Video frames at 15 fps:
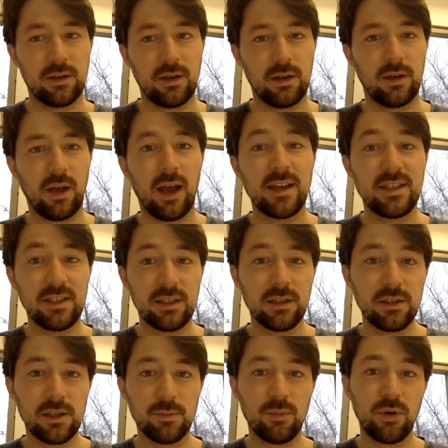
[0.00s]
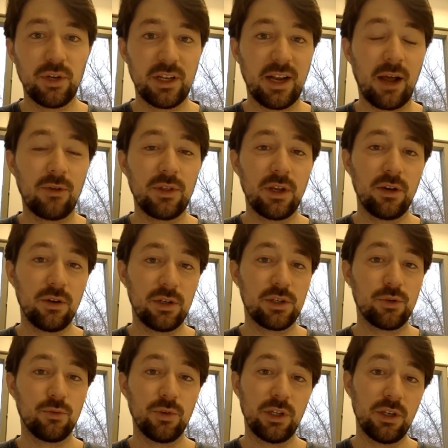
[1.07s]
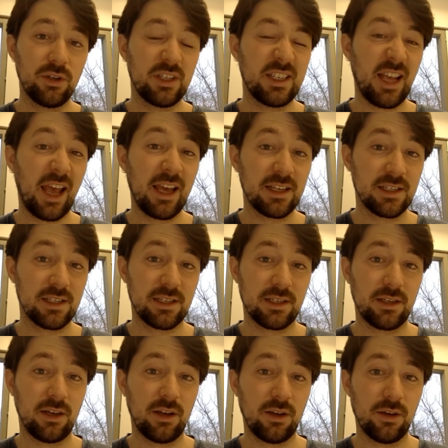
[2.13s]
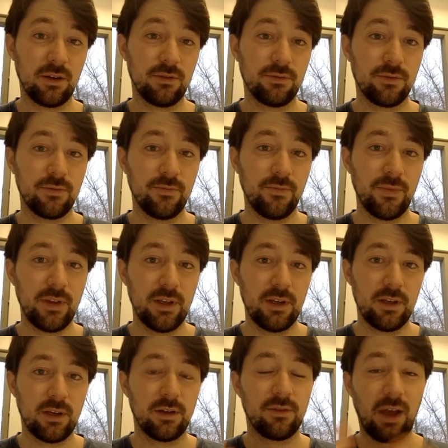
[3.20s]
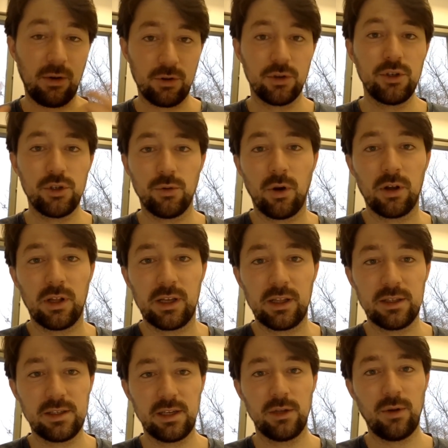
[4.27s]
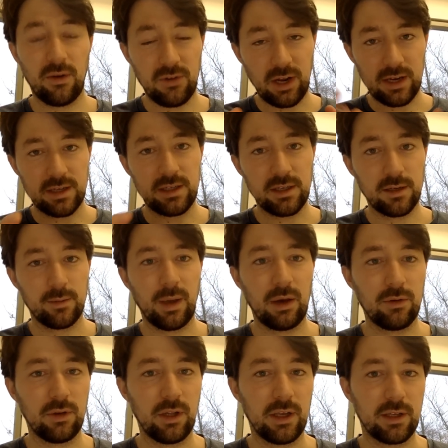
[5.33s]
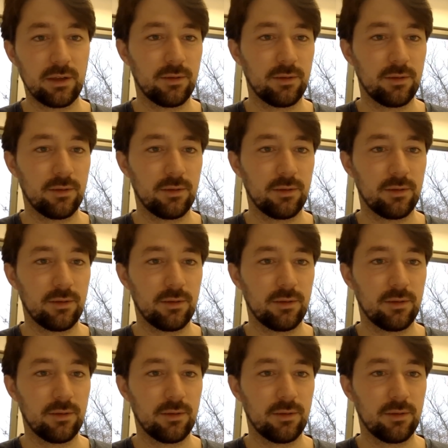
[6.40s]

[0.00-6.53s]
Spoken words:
ideas and putting it out there is a really good test of how good you are. Let's say you have an idea about